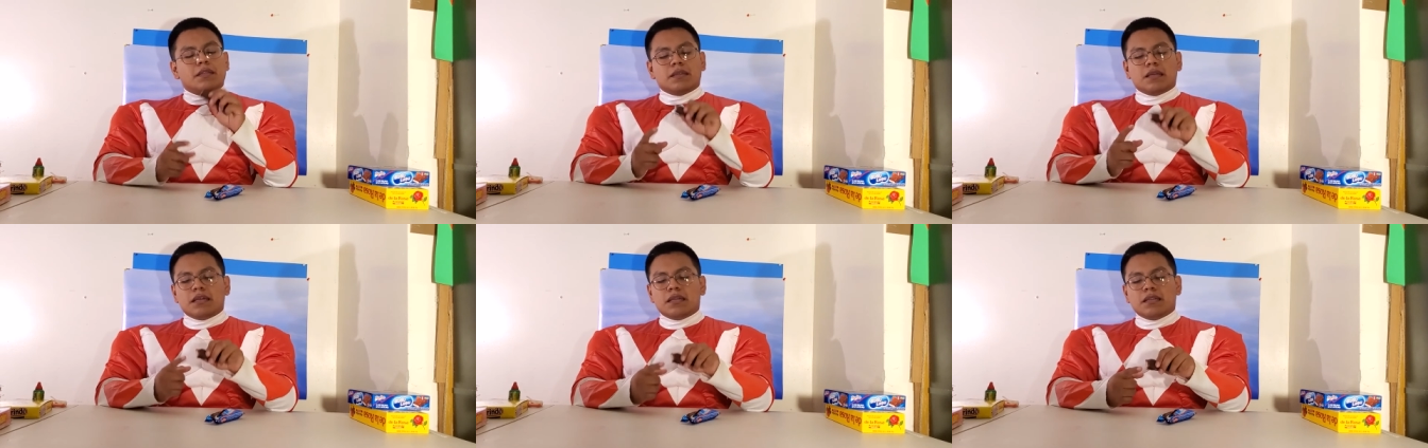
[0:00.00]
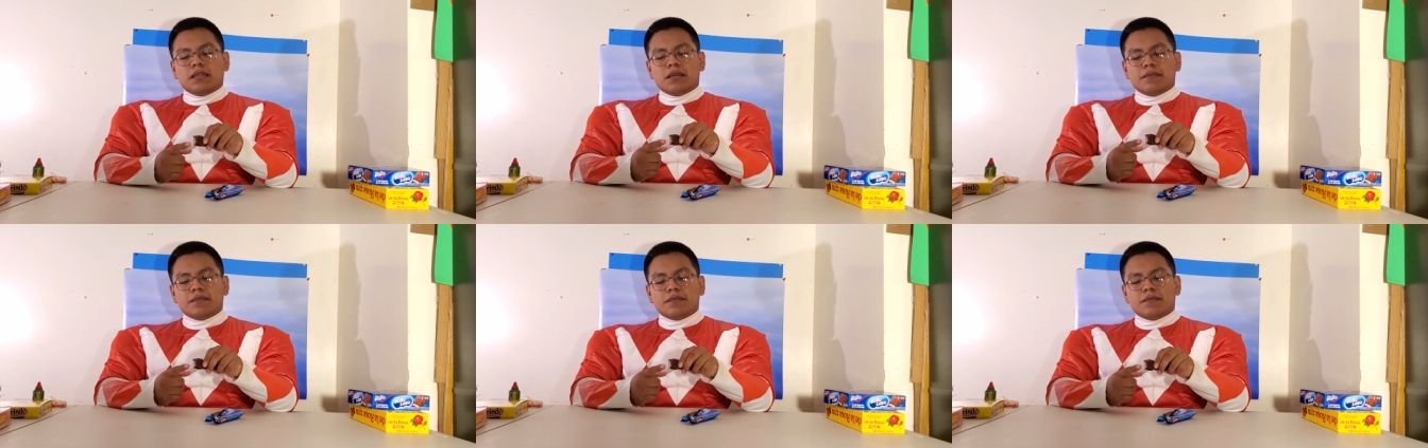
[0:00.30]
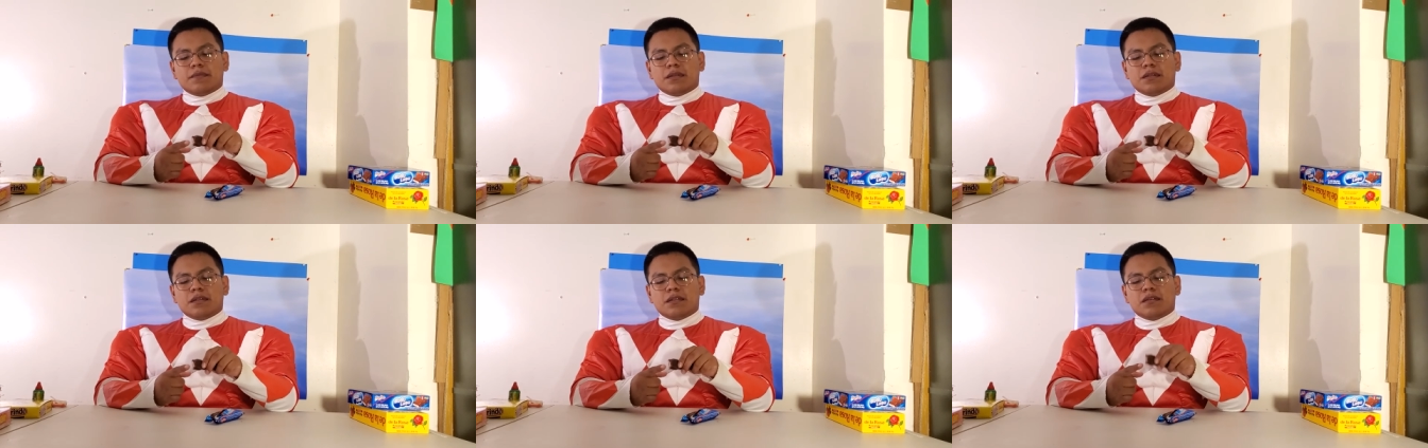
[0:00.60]
I never
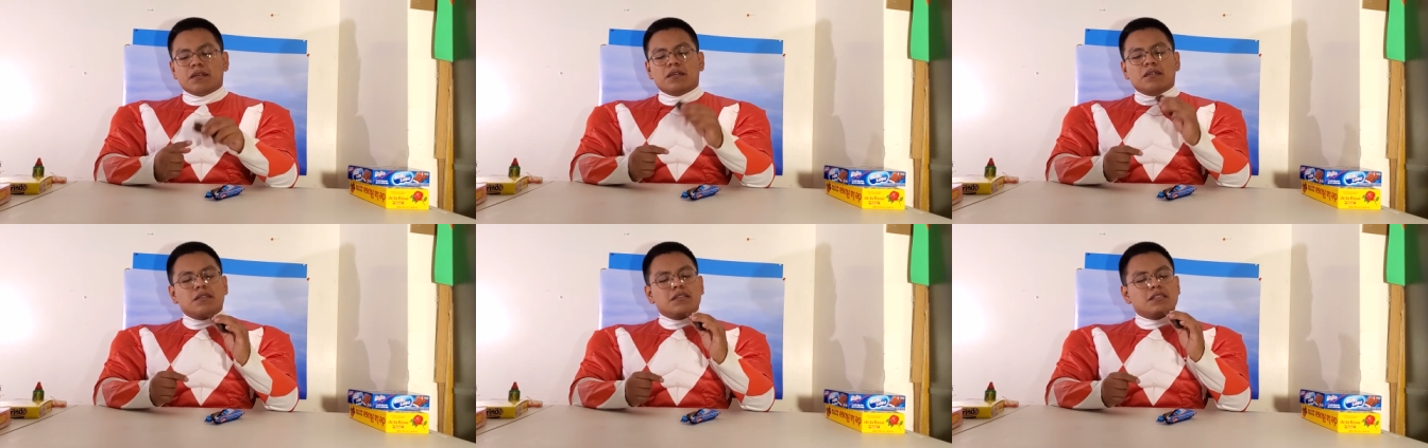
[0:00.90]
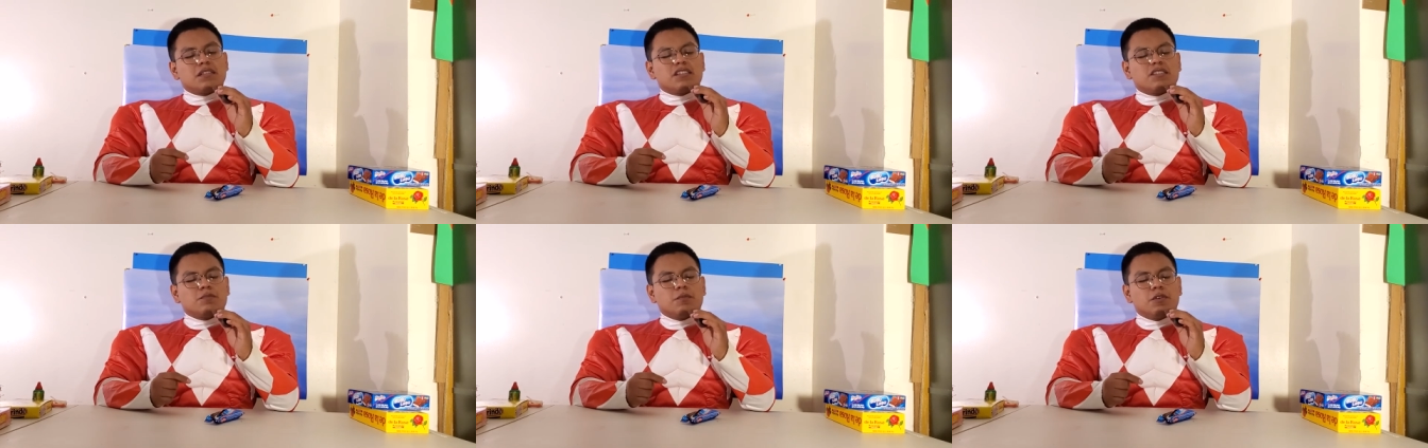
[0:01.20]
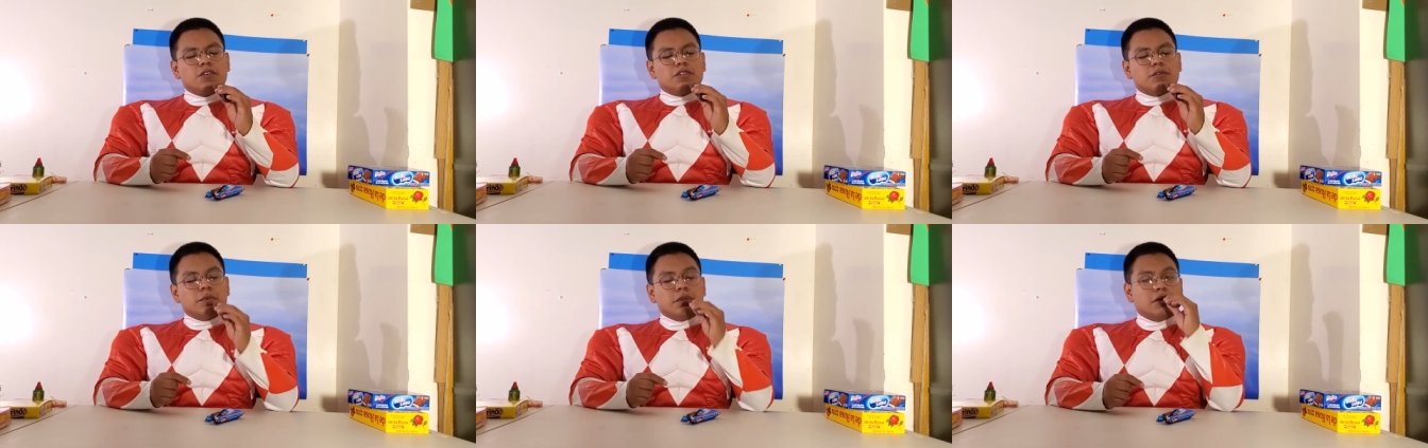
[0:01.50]
really thought of this as
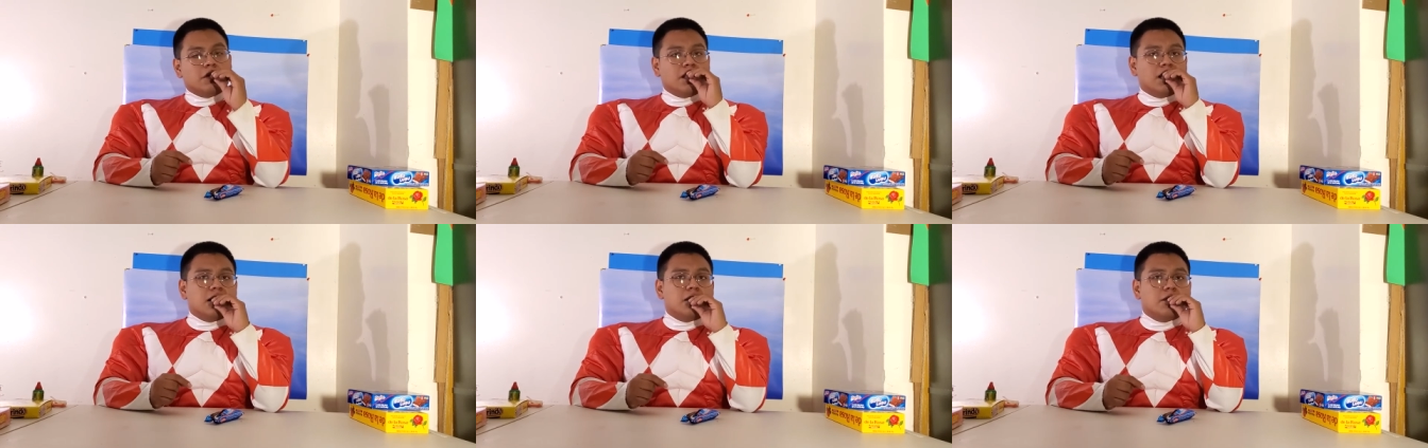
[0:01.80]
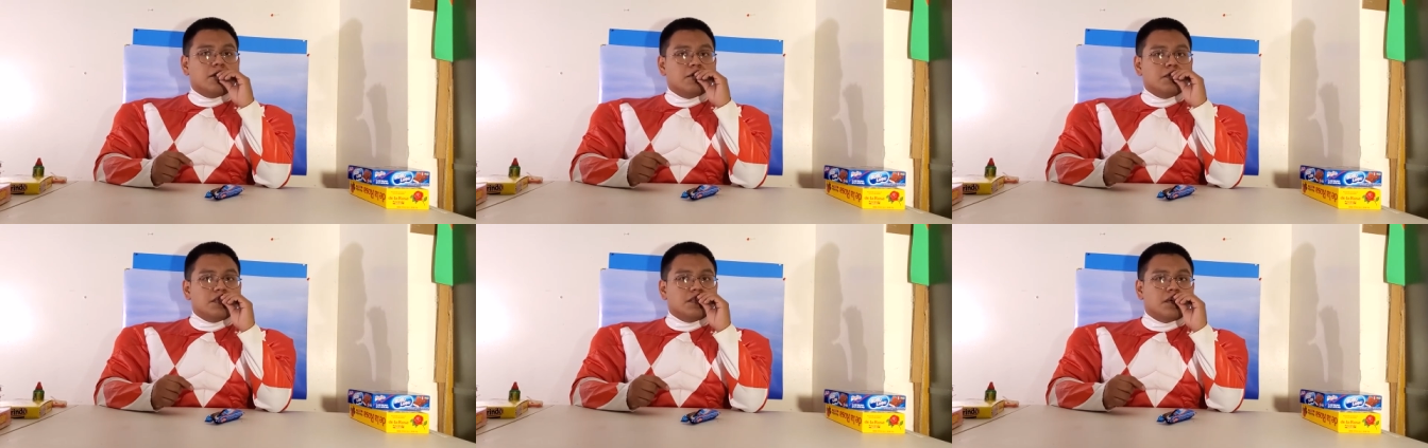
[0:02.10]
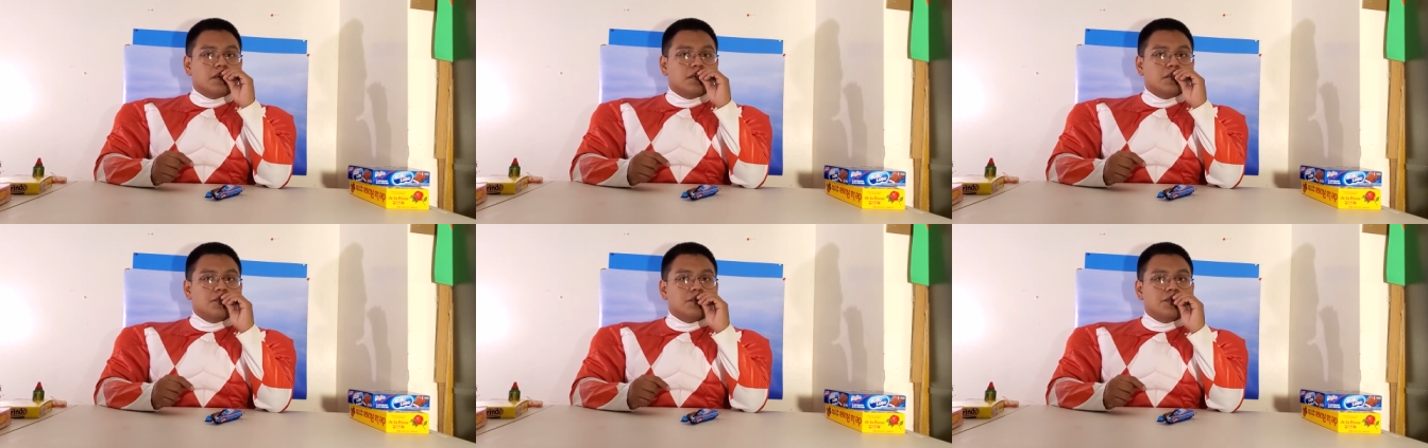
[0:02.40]
marshmallow. I always thought
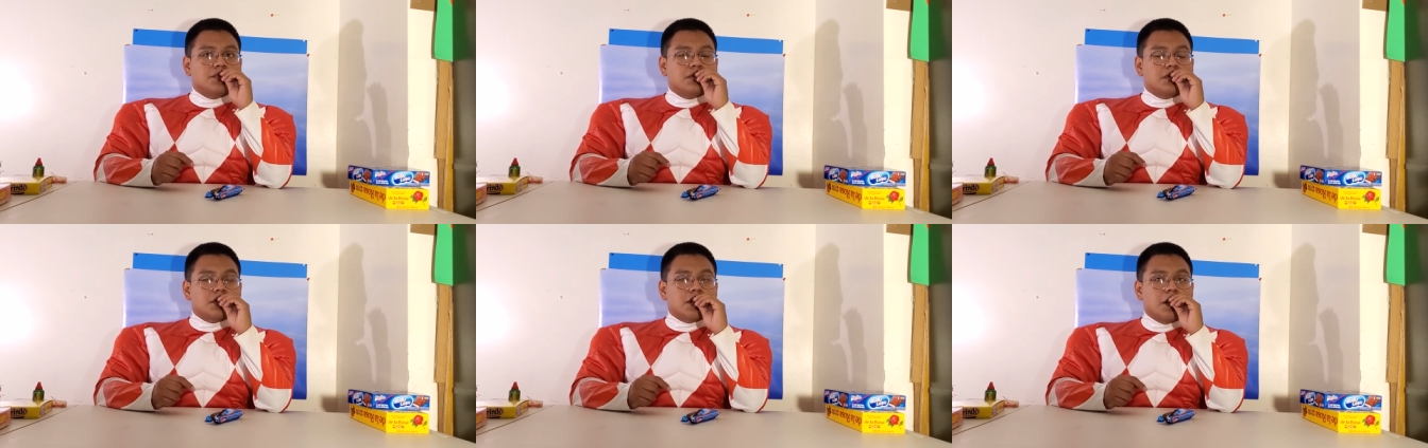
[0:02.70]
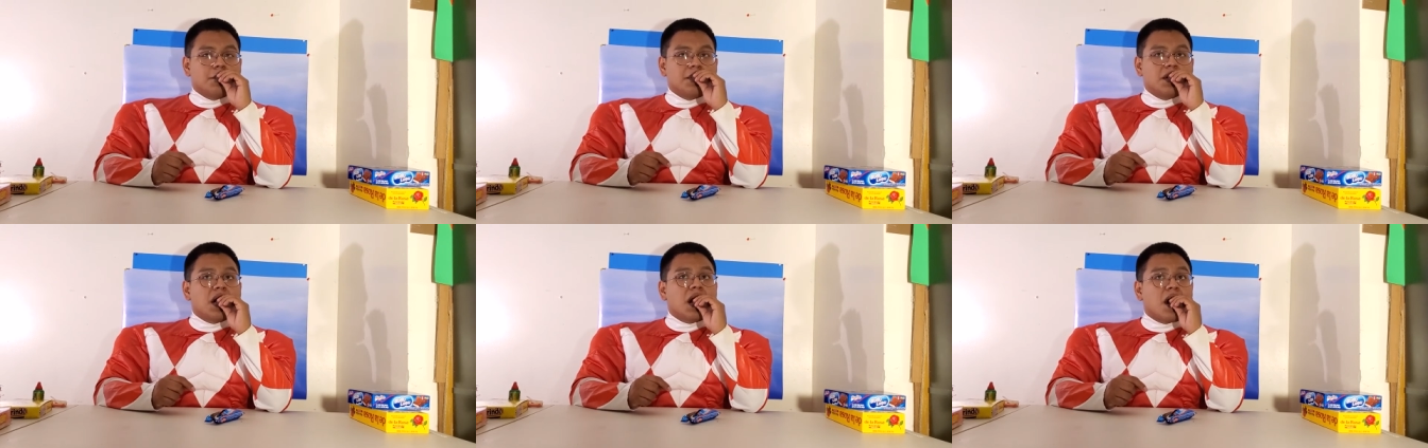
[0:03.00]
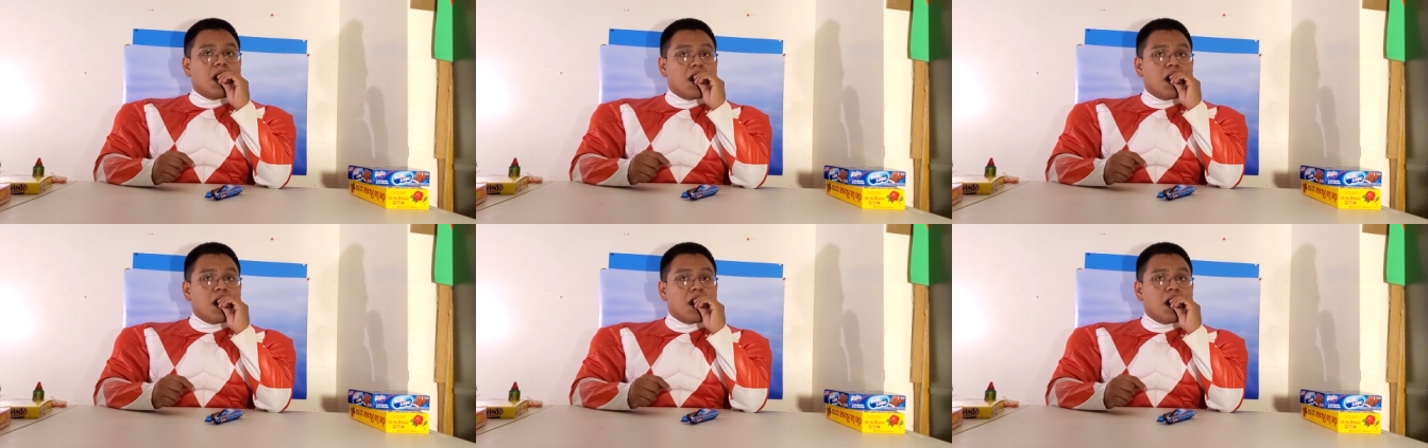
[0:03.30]
it was just gummy.